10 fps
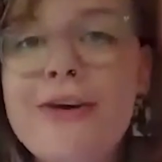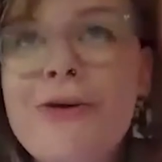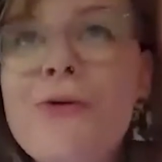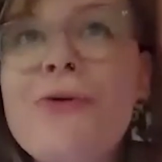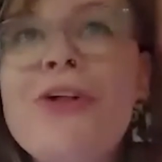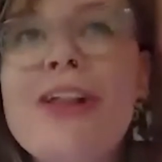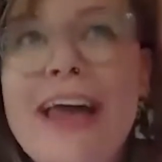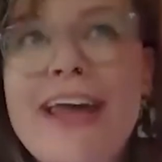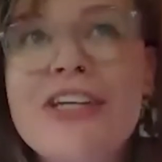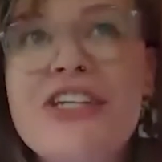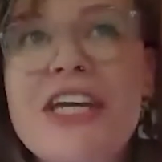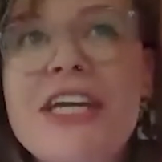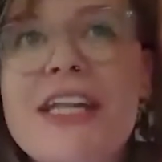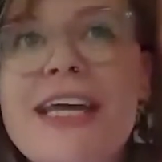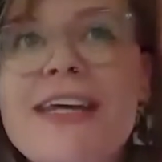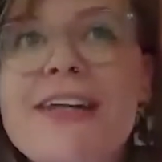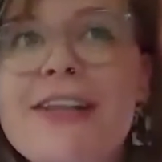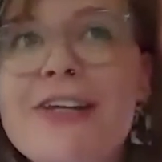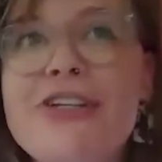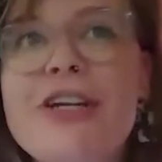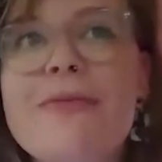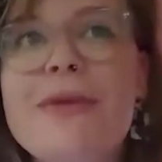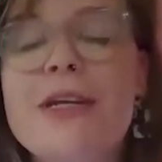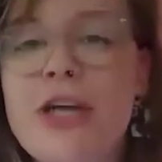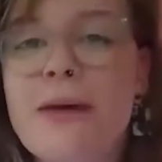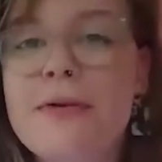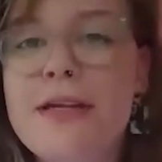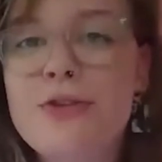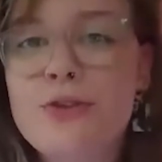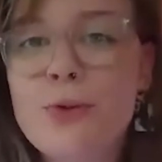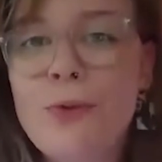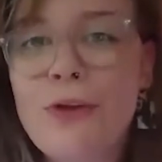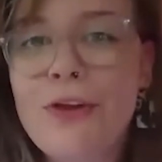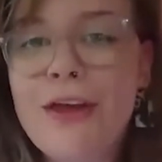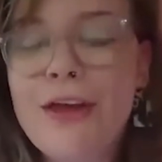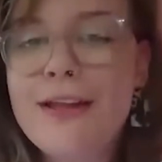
cool ancient like legitimate japanese tool